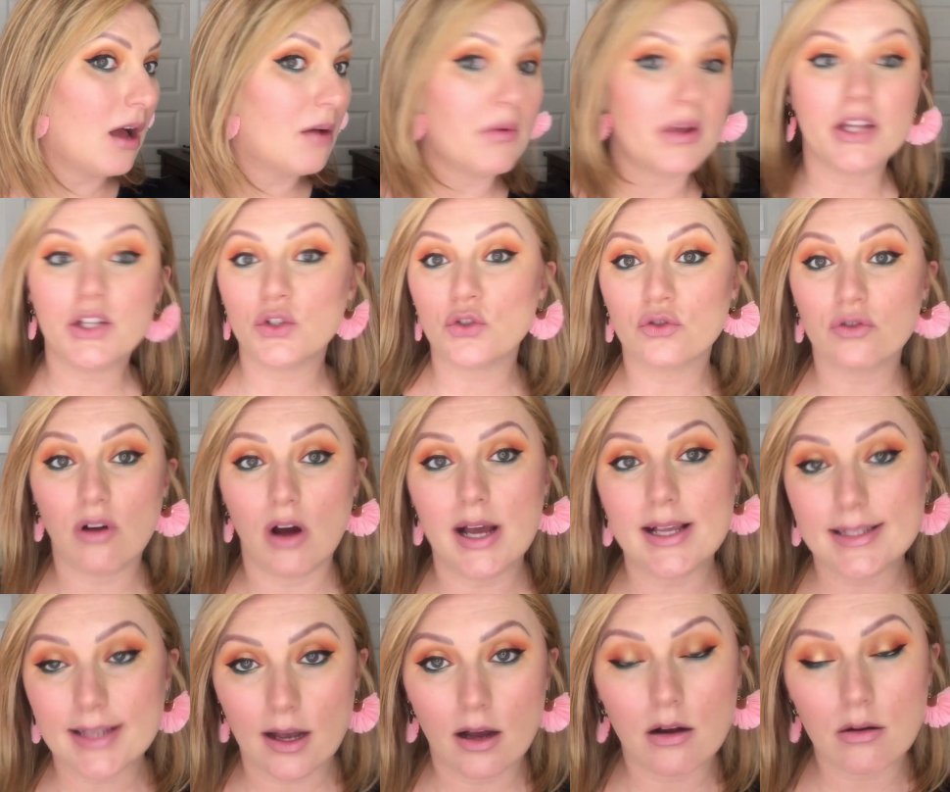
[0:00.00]
It
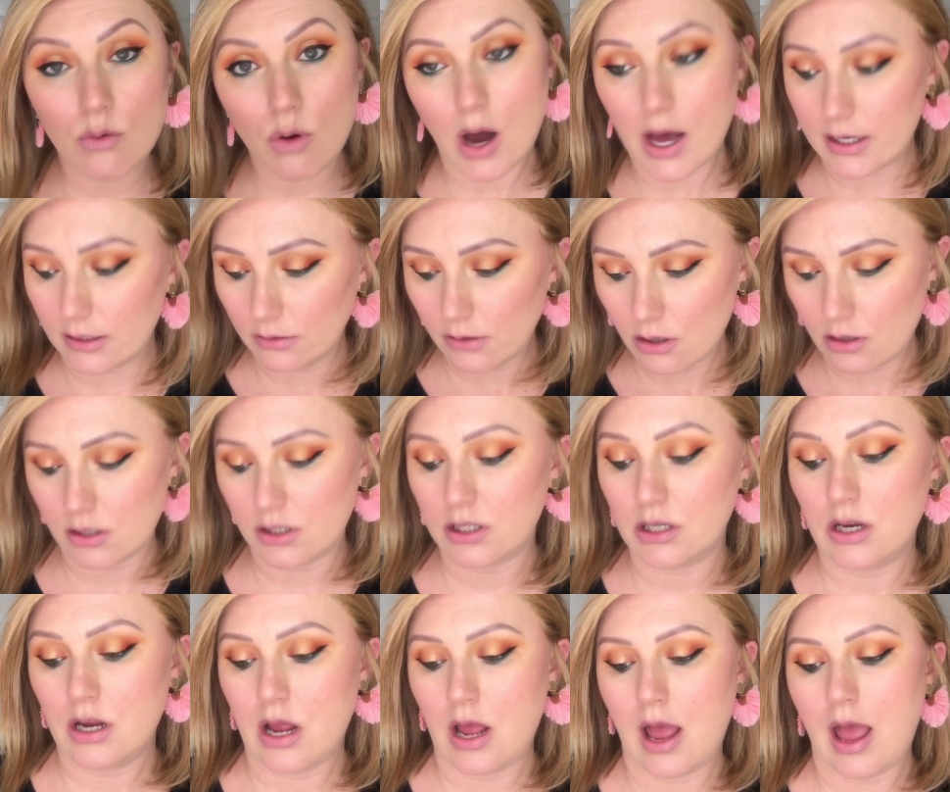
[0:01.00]
dries out quite a lot.
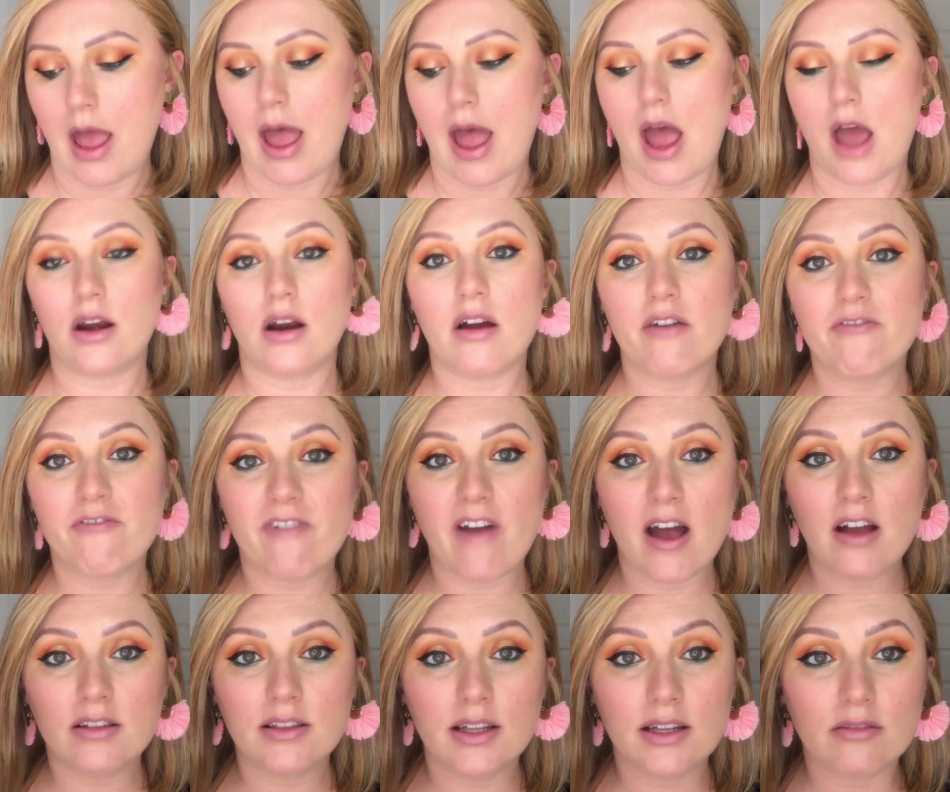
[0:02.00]
And I
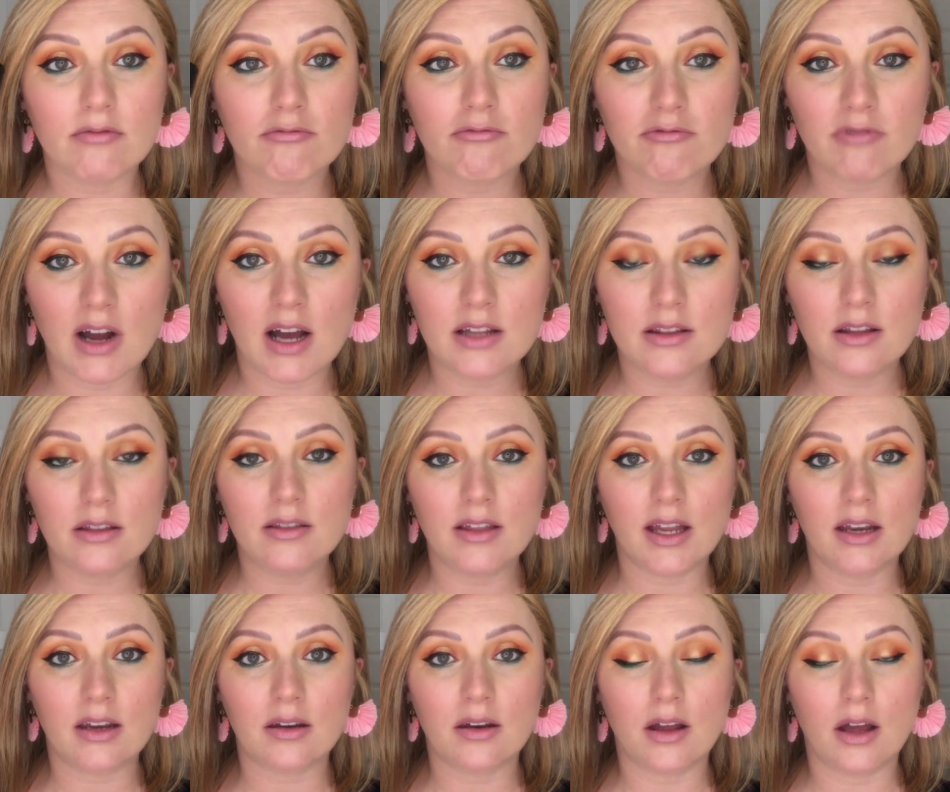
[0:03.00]
found that rather
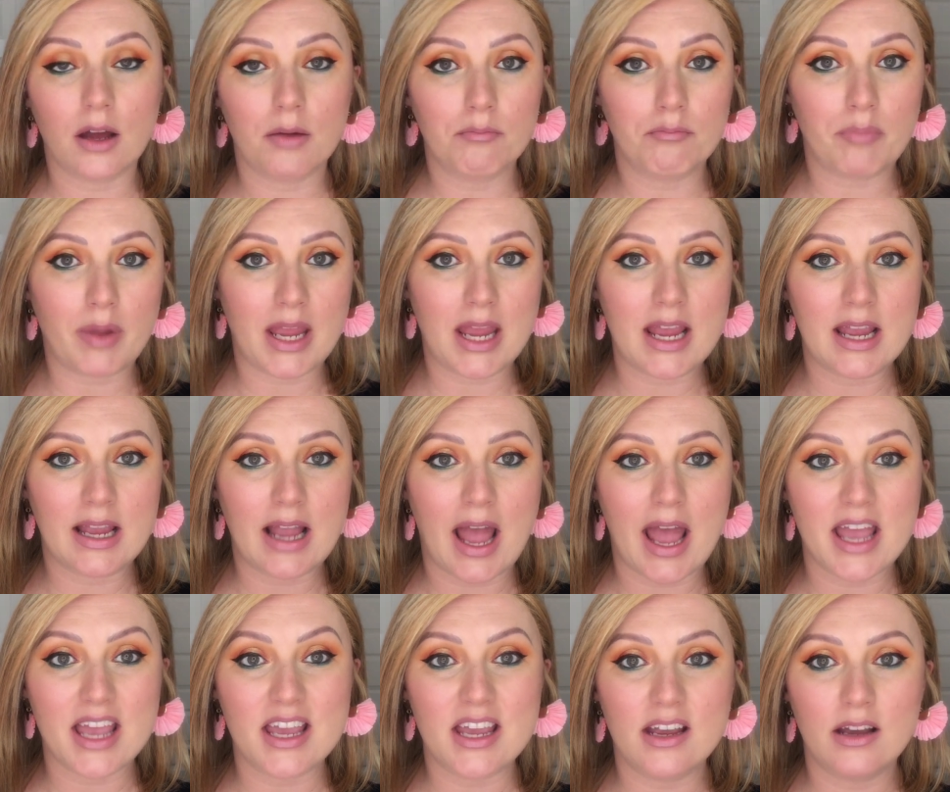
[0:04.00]
than being
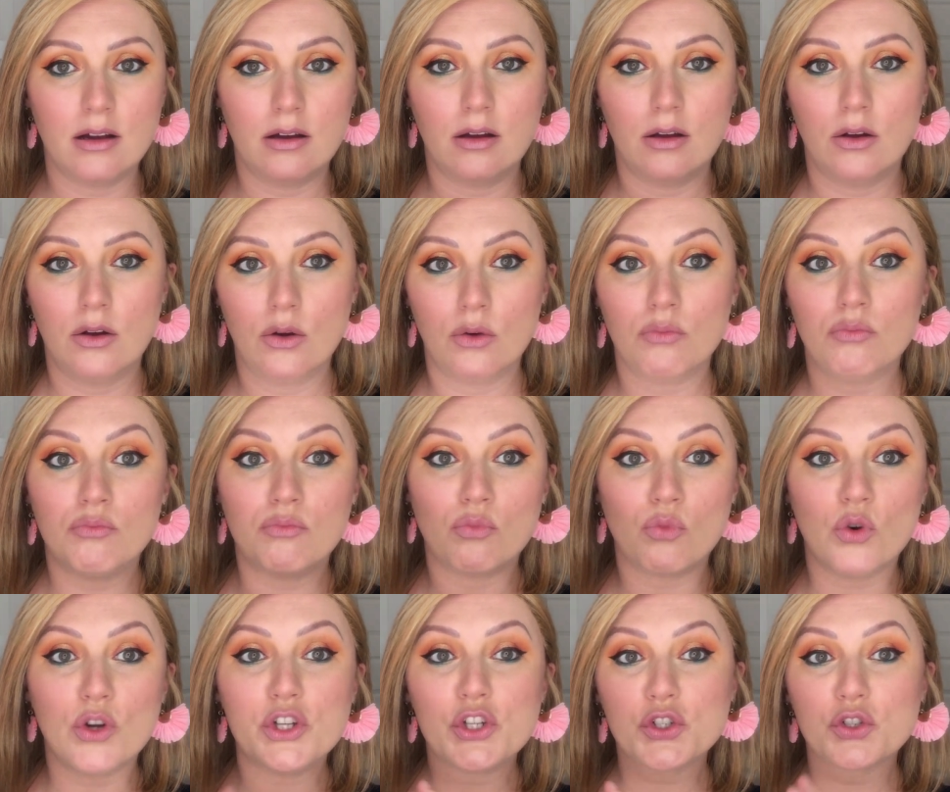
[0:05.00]
a
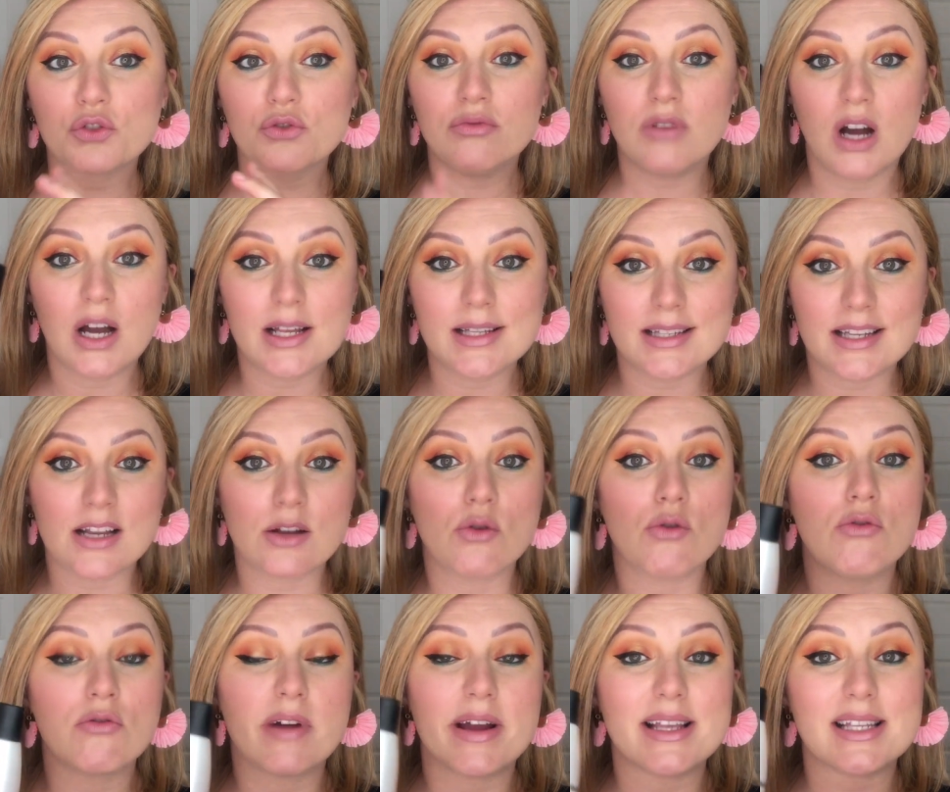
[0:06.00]
moisturizing
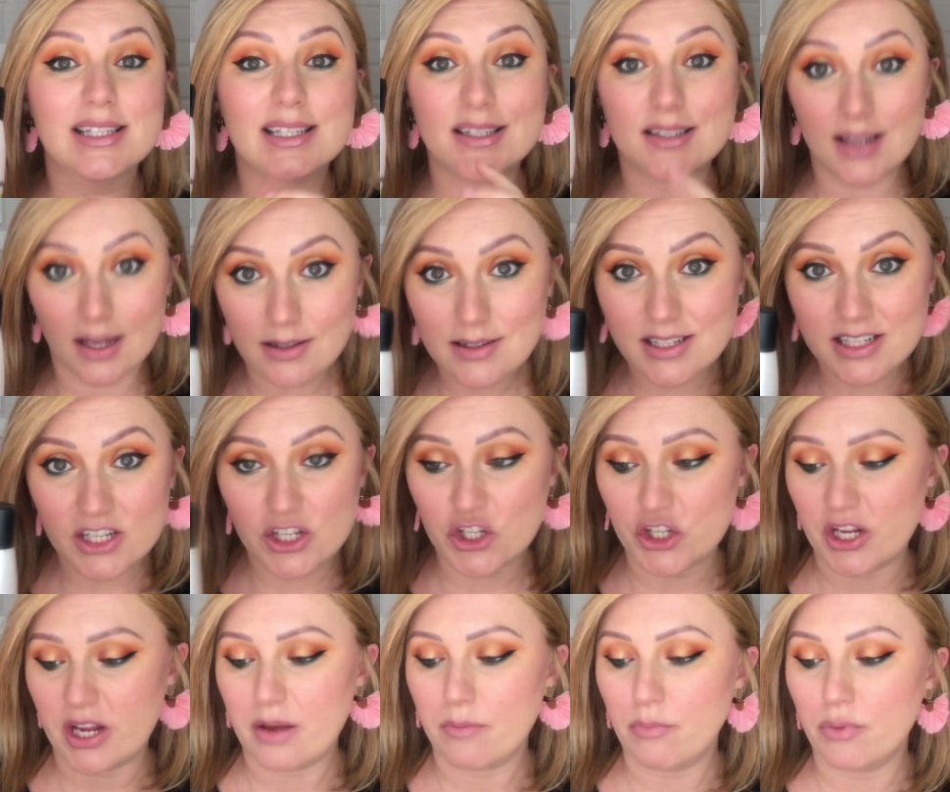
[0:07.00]
or a sudsy
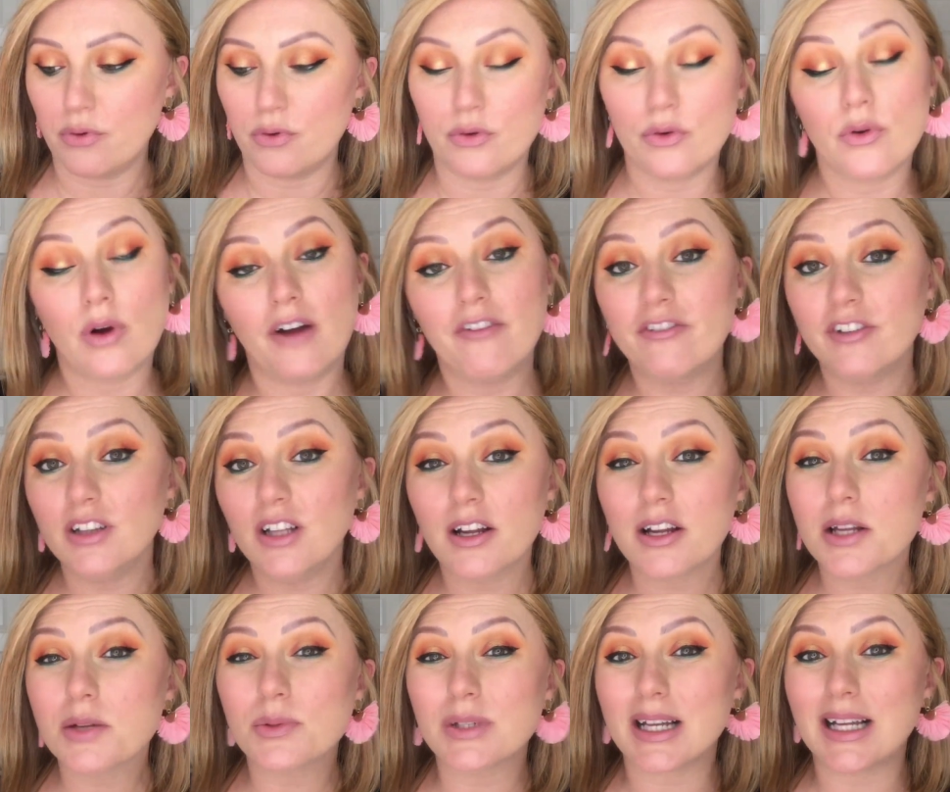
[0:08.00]
shampoo, I felt
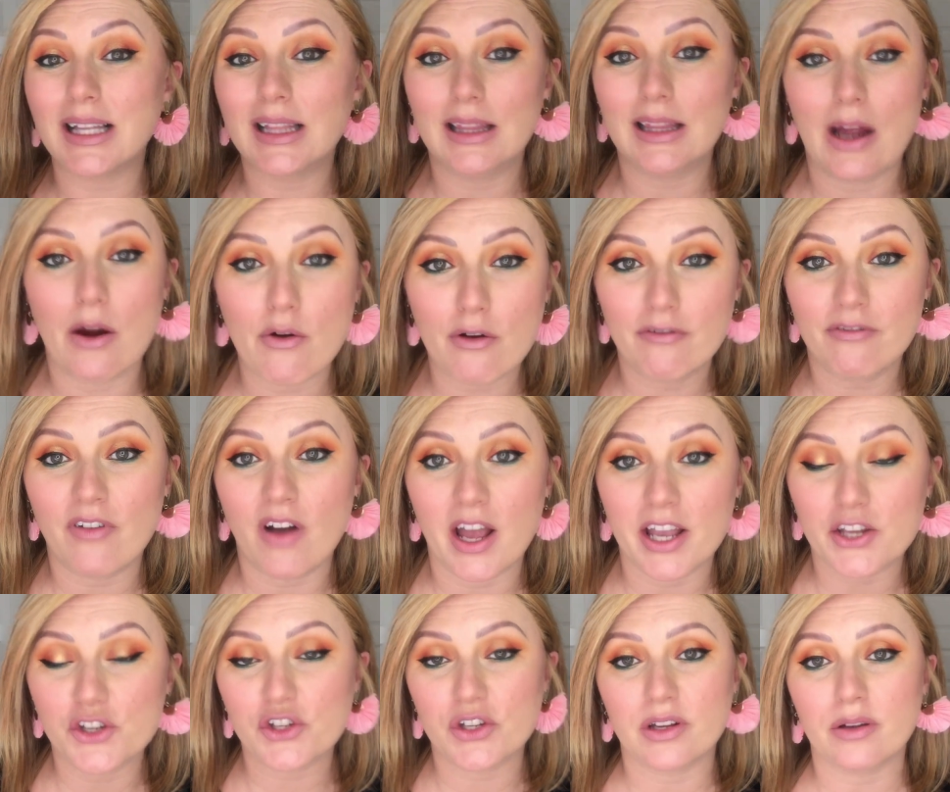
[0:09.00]
like it was a
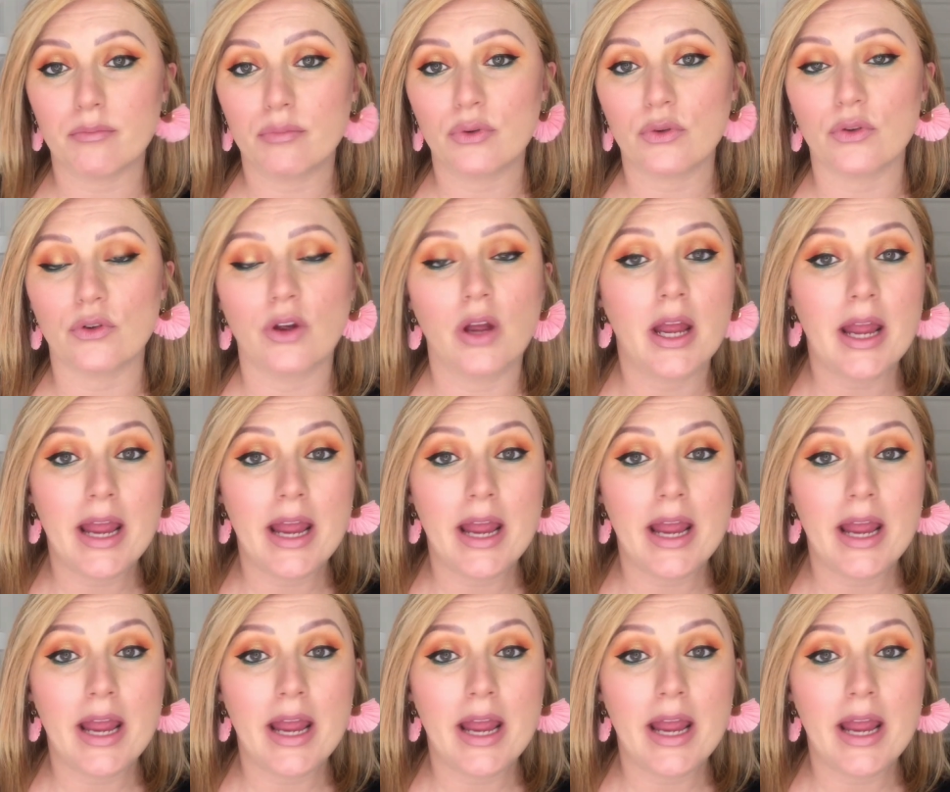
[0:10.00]
clarifying shampoo.